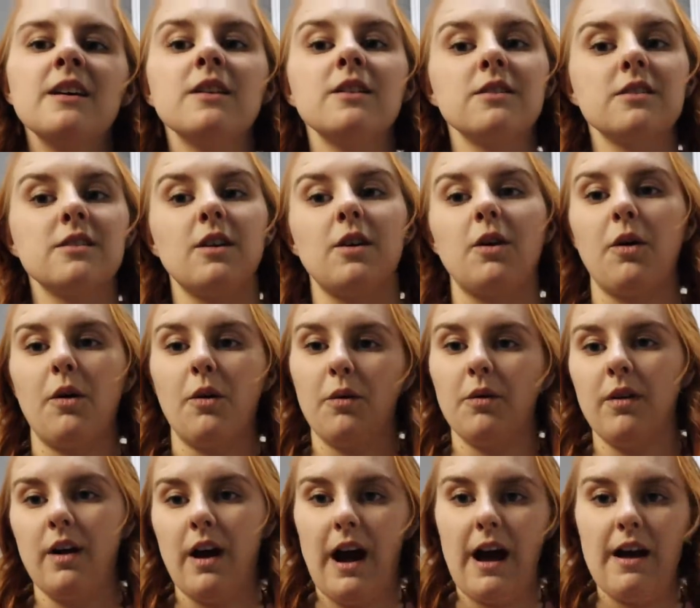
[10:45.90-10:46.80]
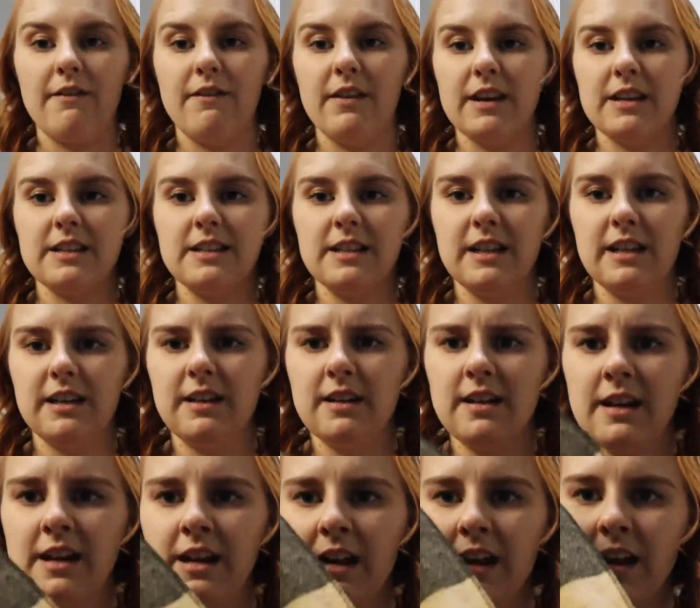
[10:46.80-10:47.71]
So I fixed
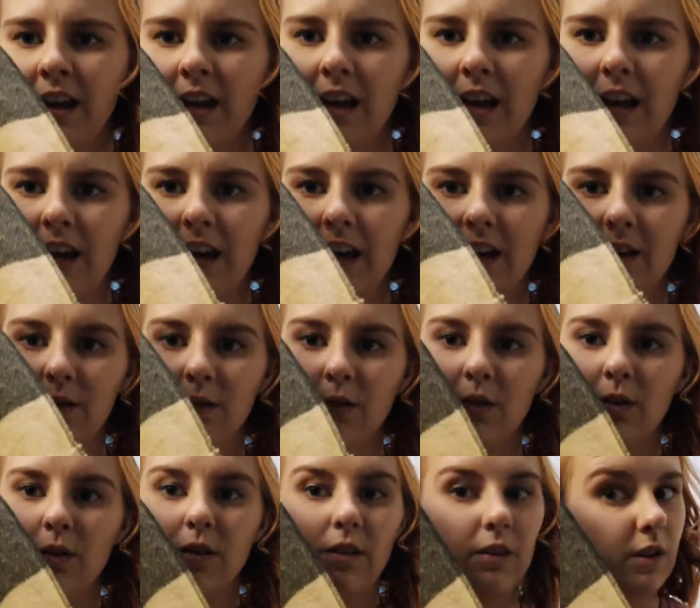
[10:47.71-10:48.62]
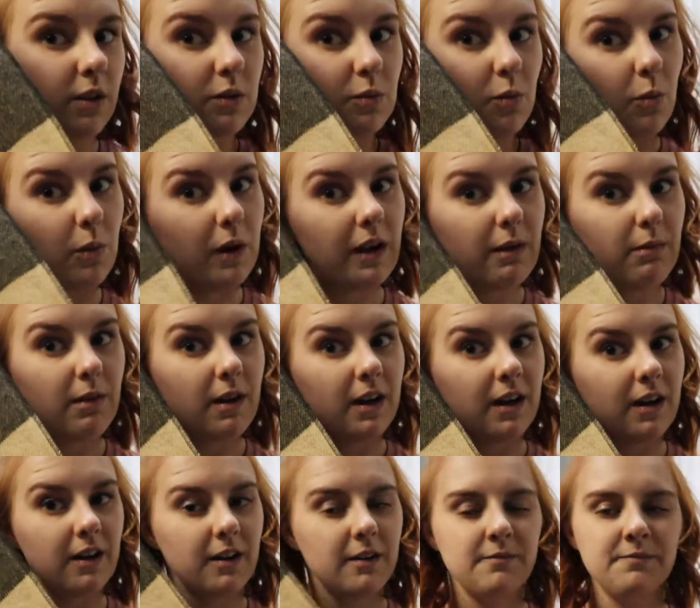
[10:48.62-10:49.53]
it. It now looks way
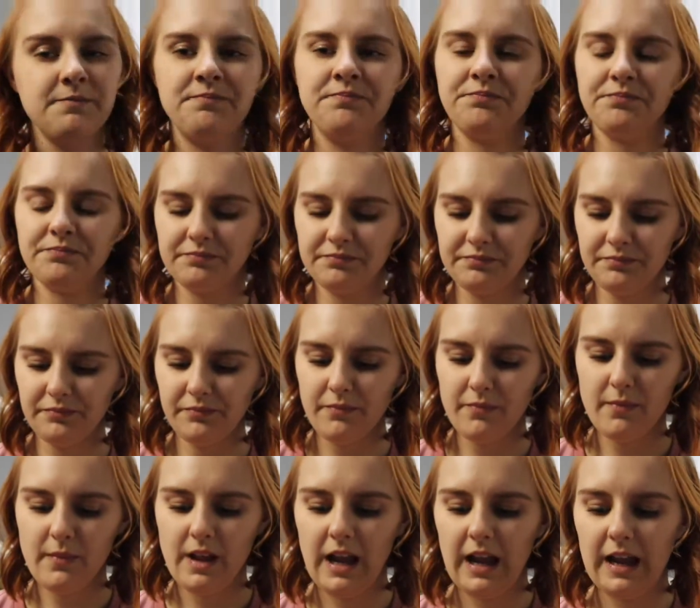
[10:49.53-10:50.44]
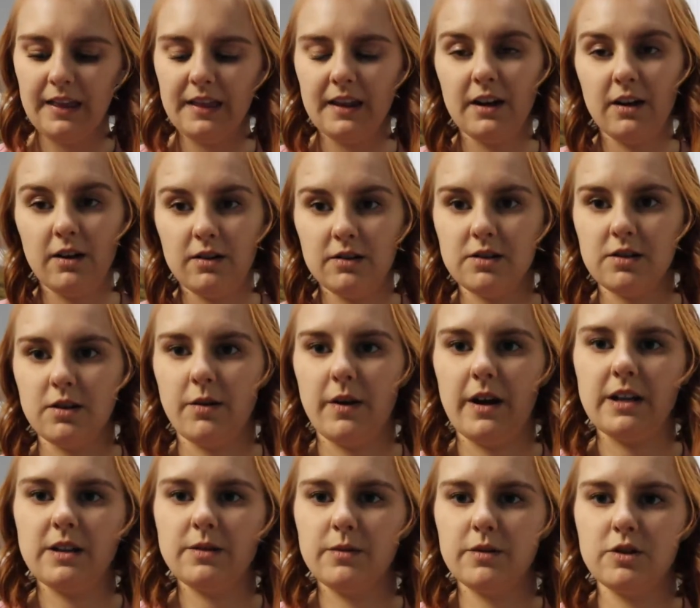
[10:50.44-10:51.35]
better. And then also
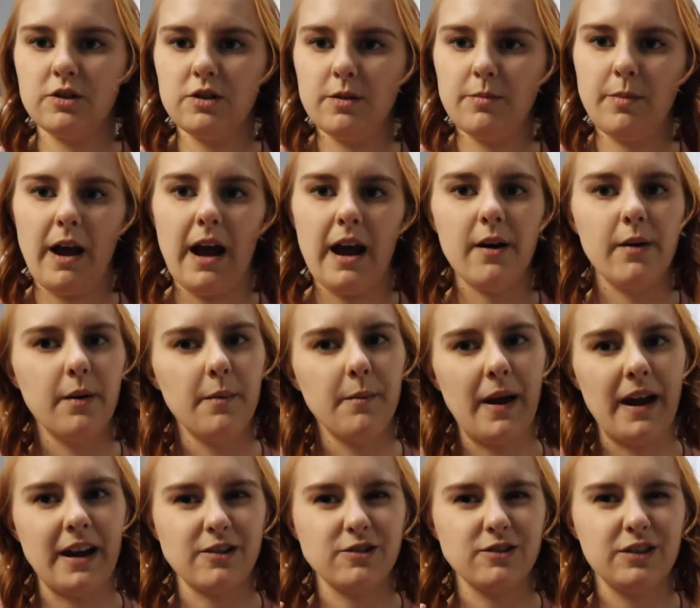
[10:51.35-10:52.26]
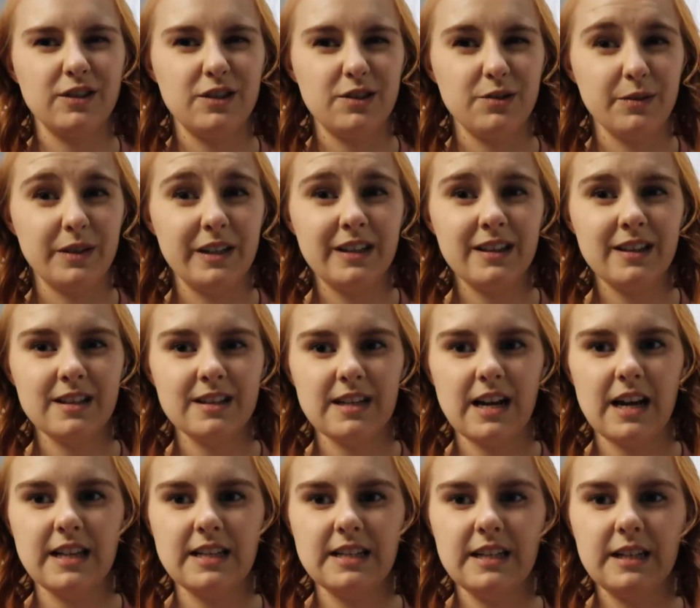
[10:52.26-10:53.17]
I switched up how I'm actually doing the
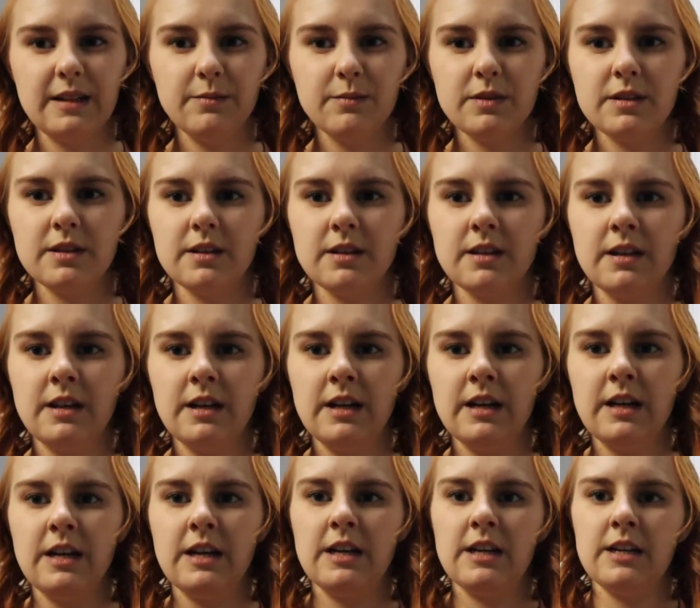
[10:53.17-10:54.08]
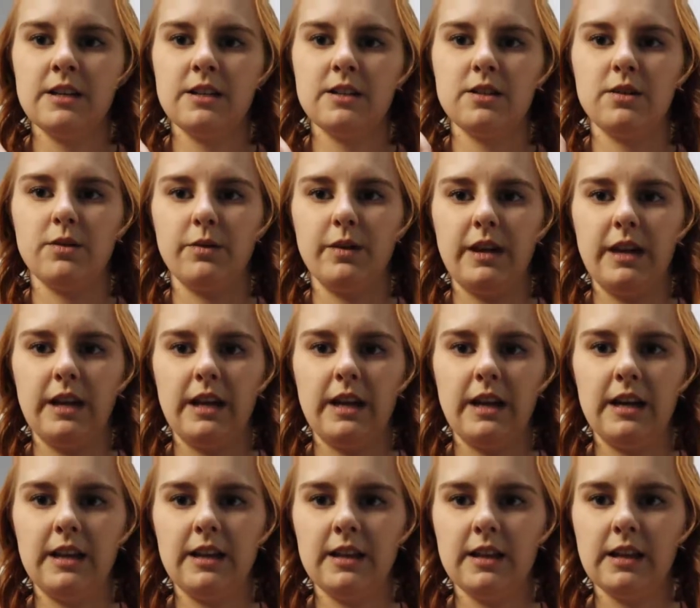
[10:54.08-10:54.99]
side seams. So
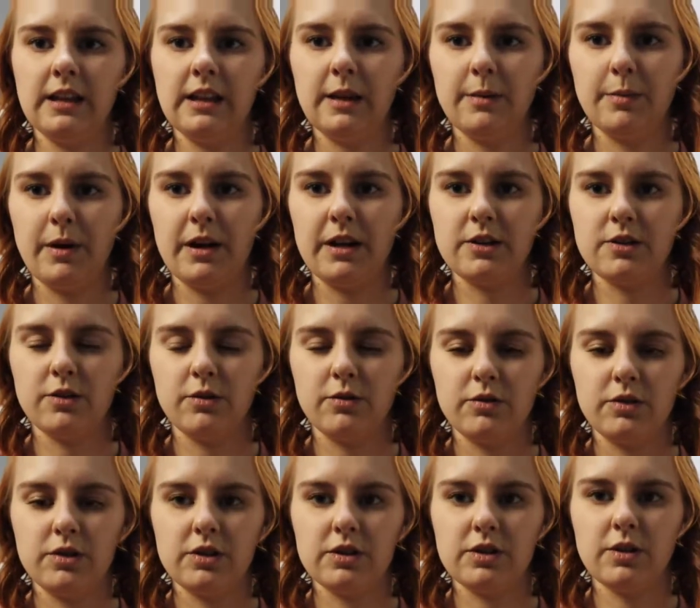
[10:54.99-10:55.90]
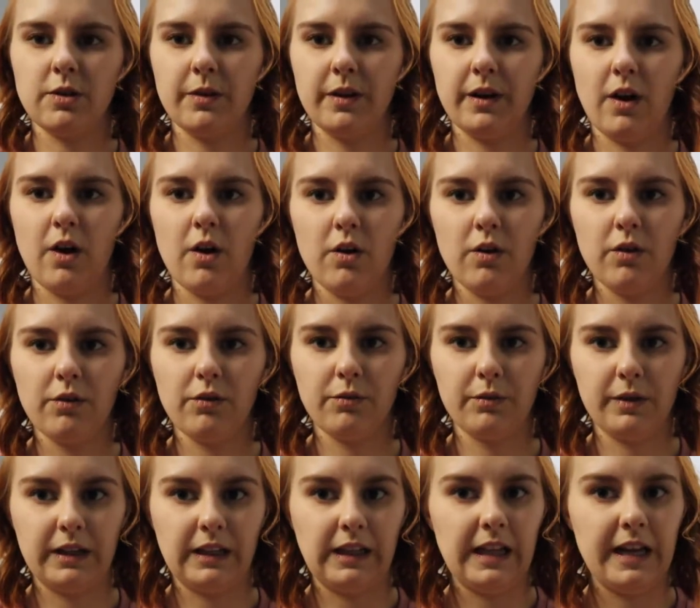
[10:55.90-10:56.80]
in the clip I showed just sewing all
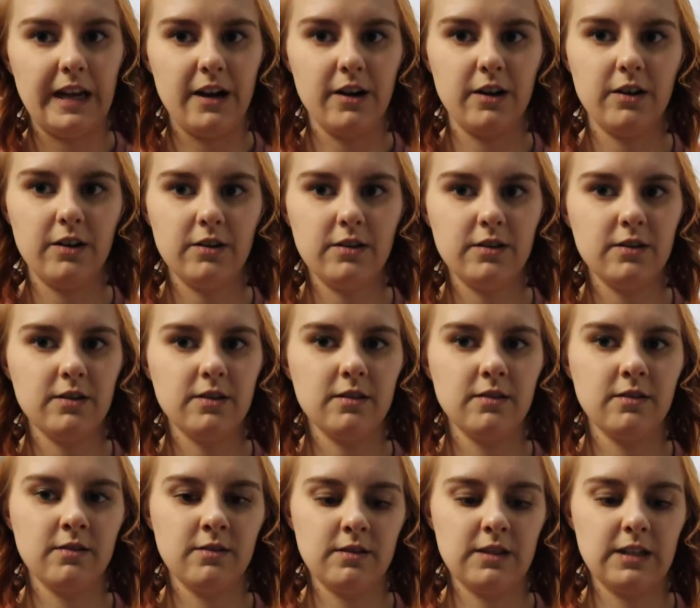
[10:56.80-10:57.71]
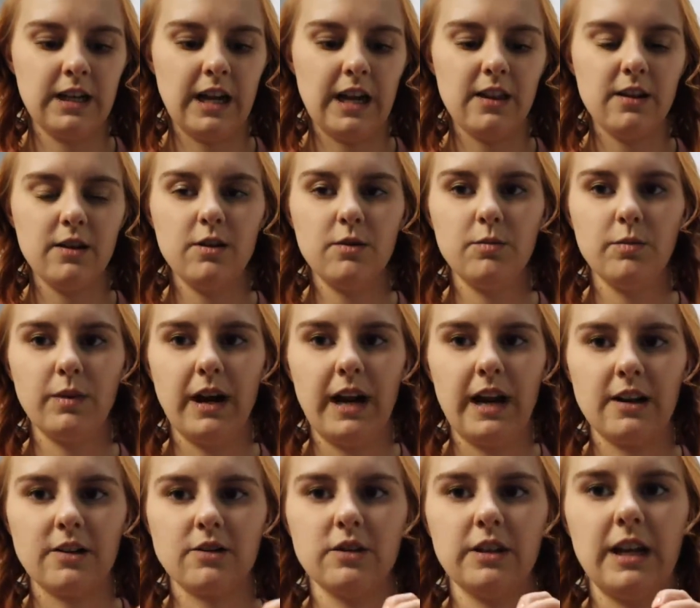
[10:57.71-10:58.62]
3 layers together, when
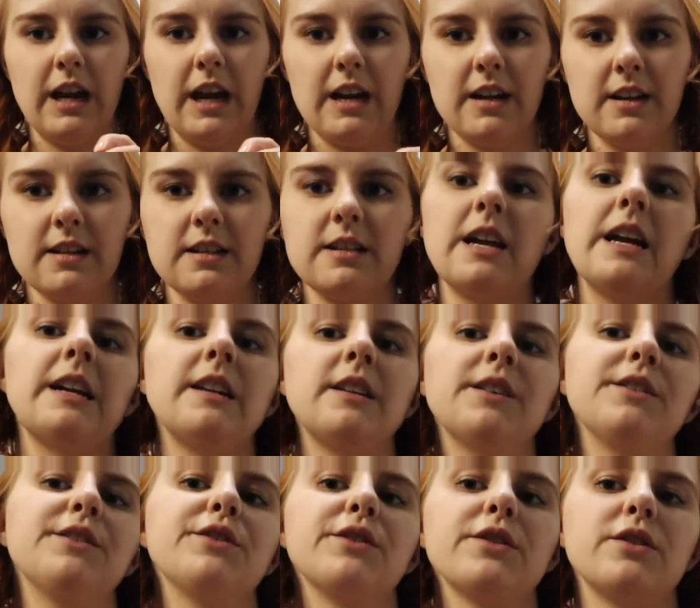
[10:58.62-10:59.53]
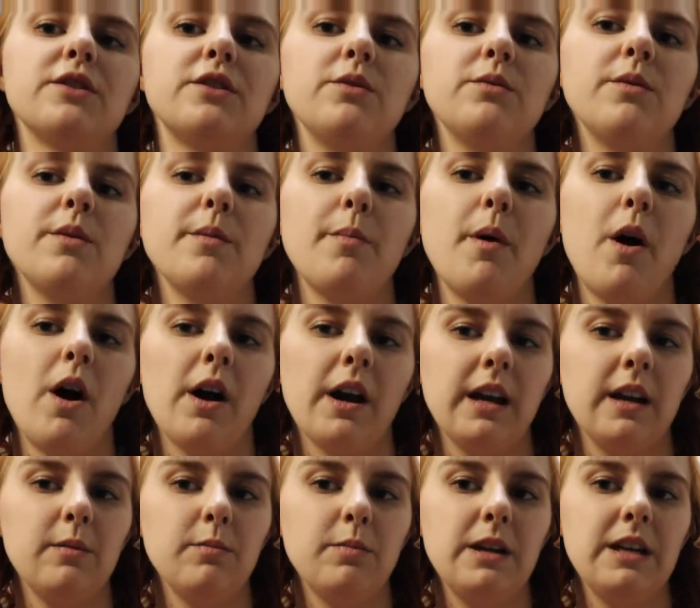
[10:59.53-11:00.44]
actually I decided to just do the
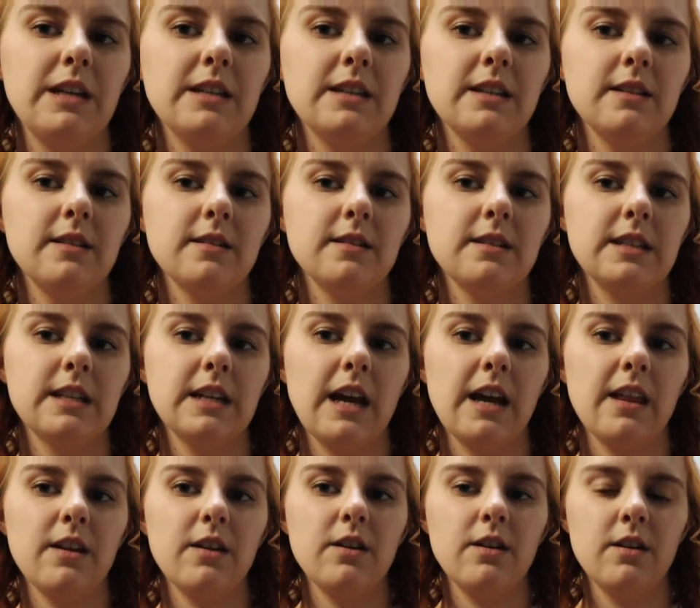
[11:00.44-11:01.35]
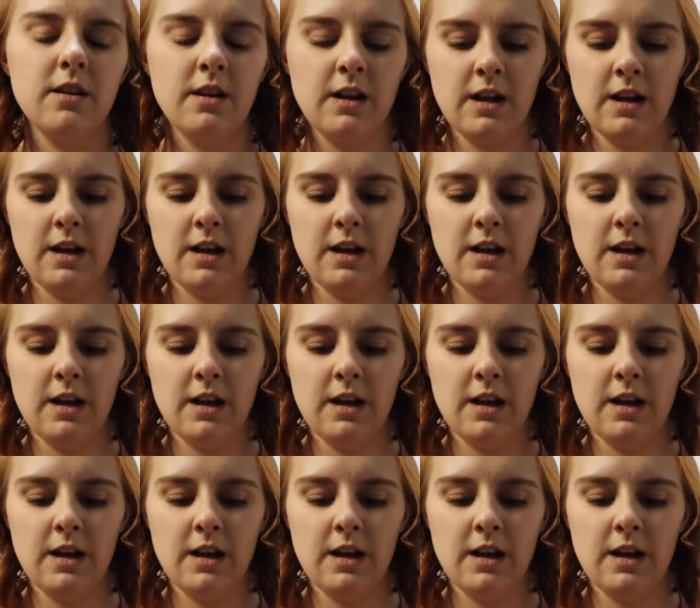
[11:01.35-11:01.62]
pocket pieces together